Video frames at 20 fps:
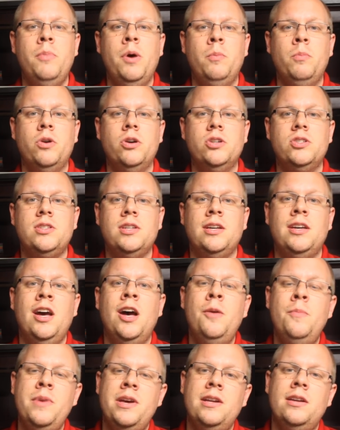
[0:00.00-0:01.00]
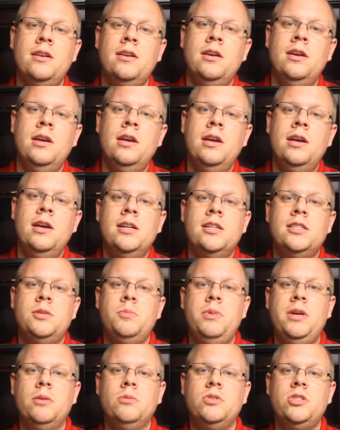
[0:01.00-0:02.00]
members to come in to
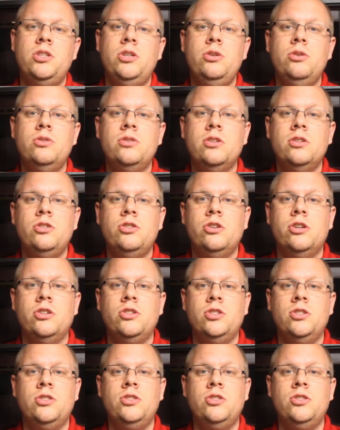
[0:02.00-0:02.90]
be able to use their church.